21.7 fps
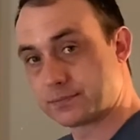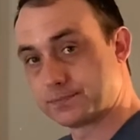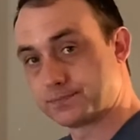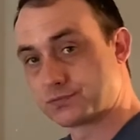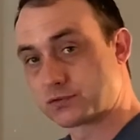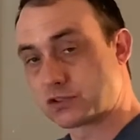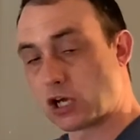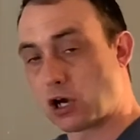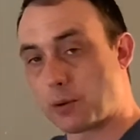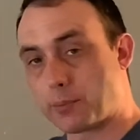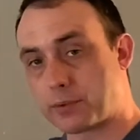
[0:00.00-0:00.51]

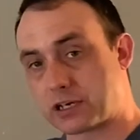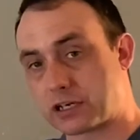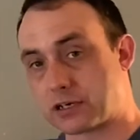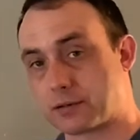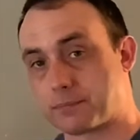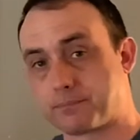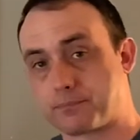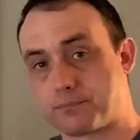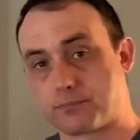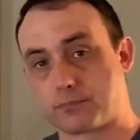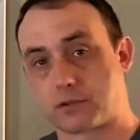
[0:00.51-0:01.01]
Now I'm going to
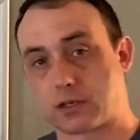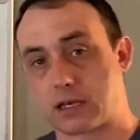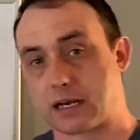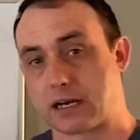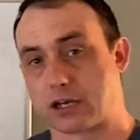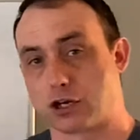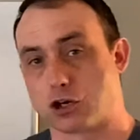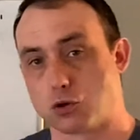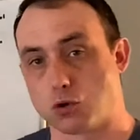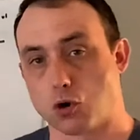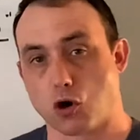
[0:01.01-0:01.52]
kind of
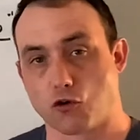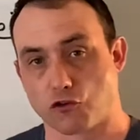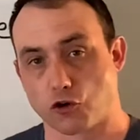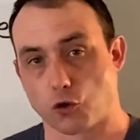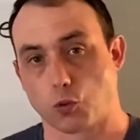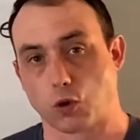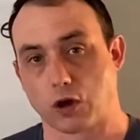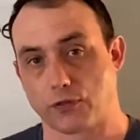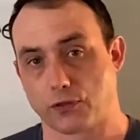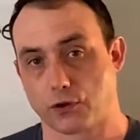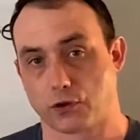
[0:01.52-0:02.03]
go over
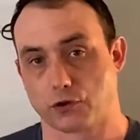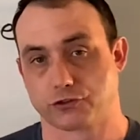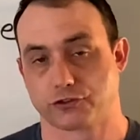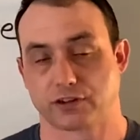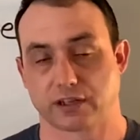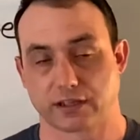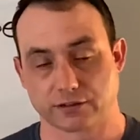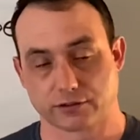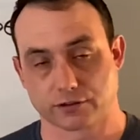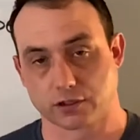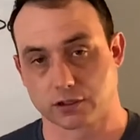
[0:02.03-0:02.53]
what those
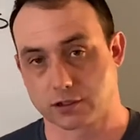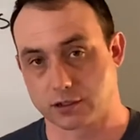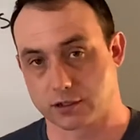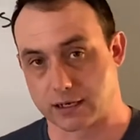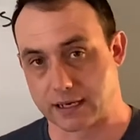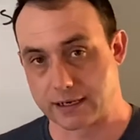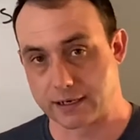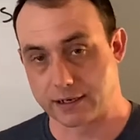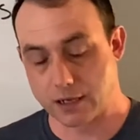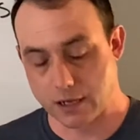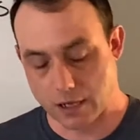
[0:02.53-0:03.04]
things look
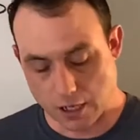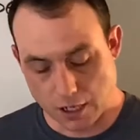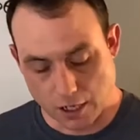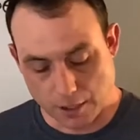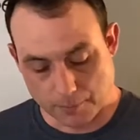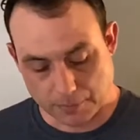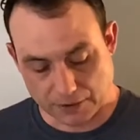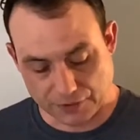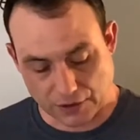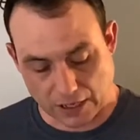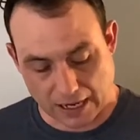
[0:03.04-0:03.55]
like.
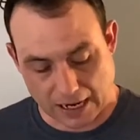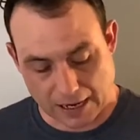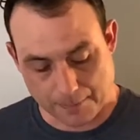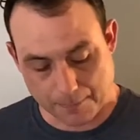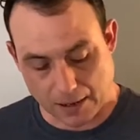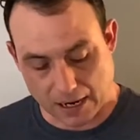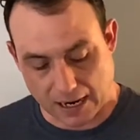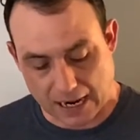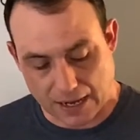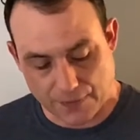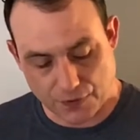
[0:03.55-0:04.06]
But the
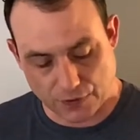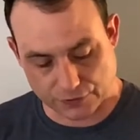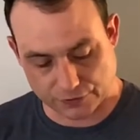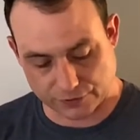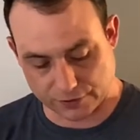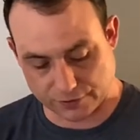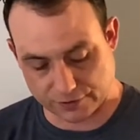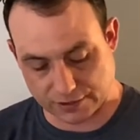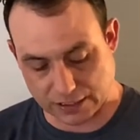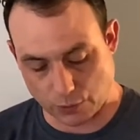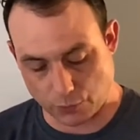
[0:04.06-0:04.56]

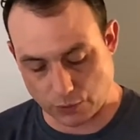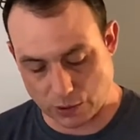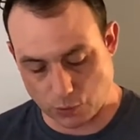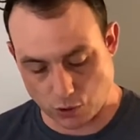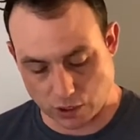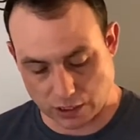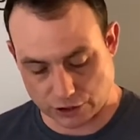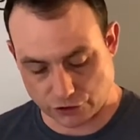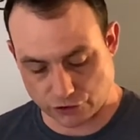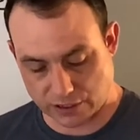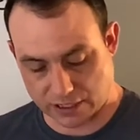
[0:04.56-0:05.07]
hypothesis that we
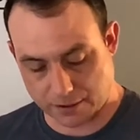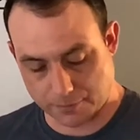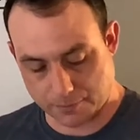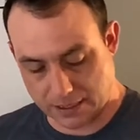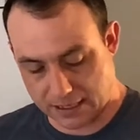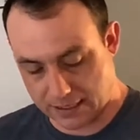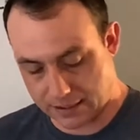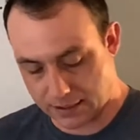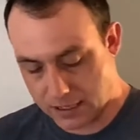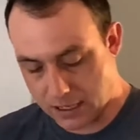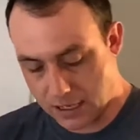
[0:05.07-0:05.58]
want to try to
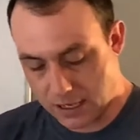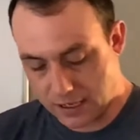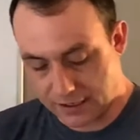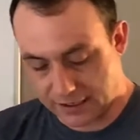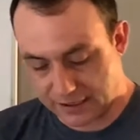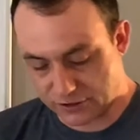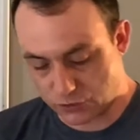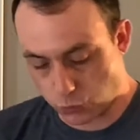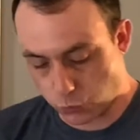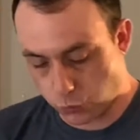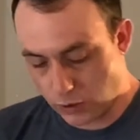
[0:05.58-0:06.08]
make
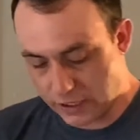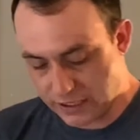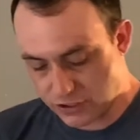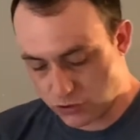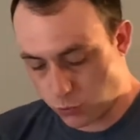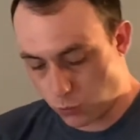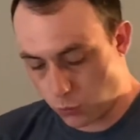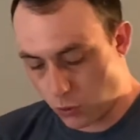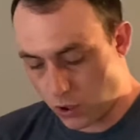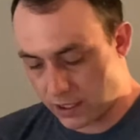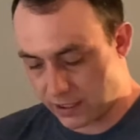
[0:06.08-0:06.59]
is which
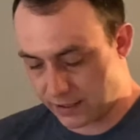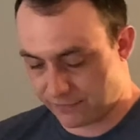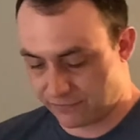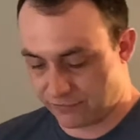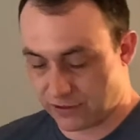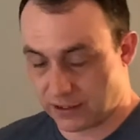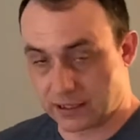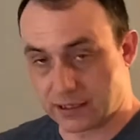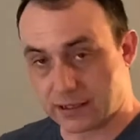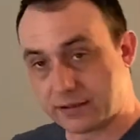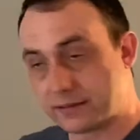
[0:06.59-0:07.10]
one of
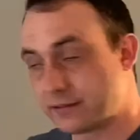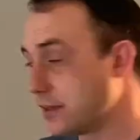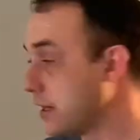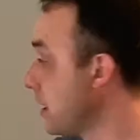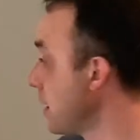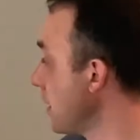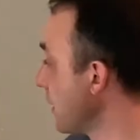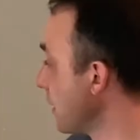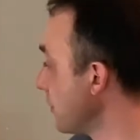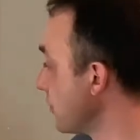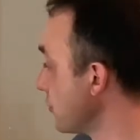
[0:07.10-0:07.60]
these
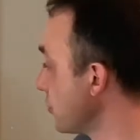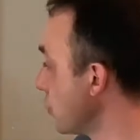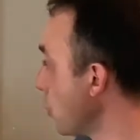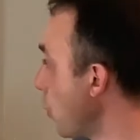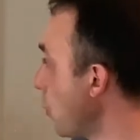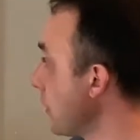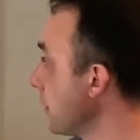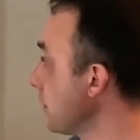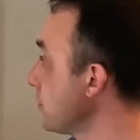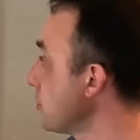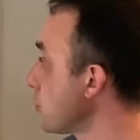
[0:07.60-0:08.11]
is
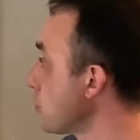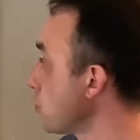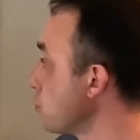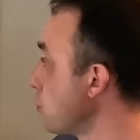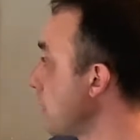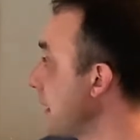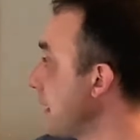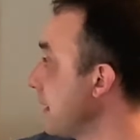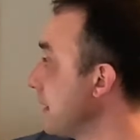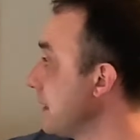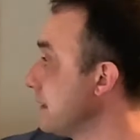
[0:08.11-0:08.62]
going to
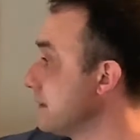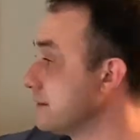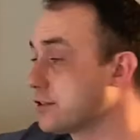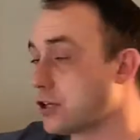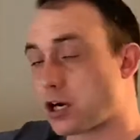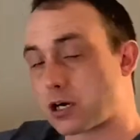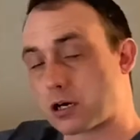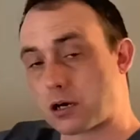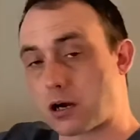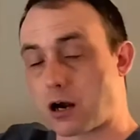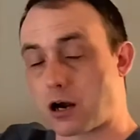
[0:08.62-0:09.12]
raise
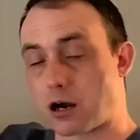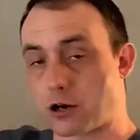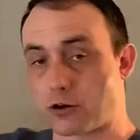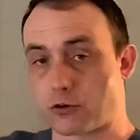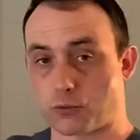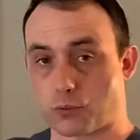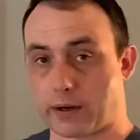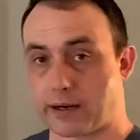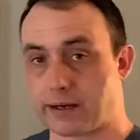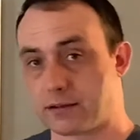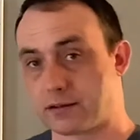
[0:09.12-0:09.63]
our heart
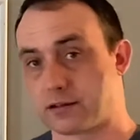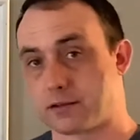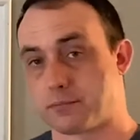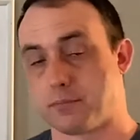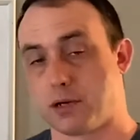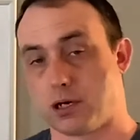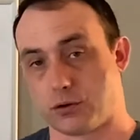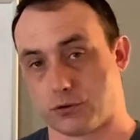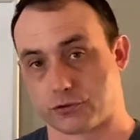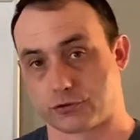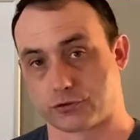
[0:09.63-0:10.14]
rate the
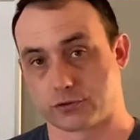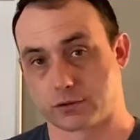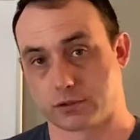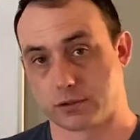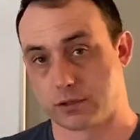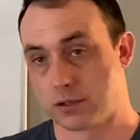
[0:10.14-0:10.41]
most.